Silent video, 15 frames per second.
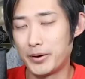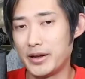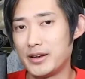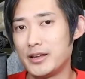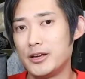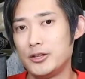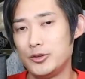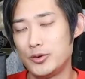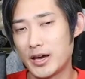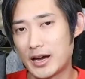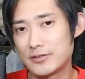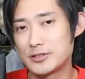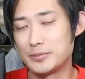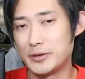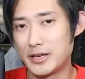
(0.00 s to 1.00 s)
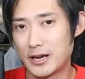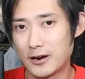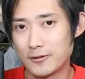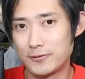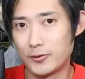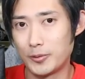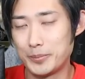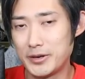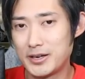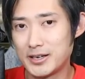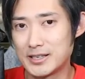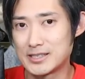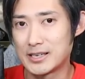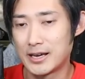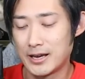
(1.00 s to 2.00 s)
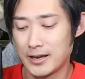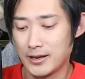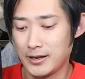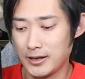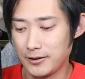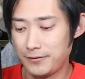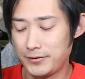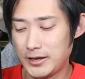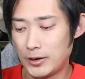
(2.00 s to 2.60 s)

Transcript: but you have to be careful because if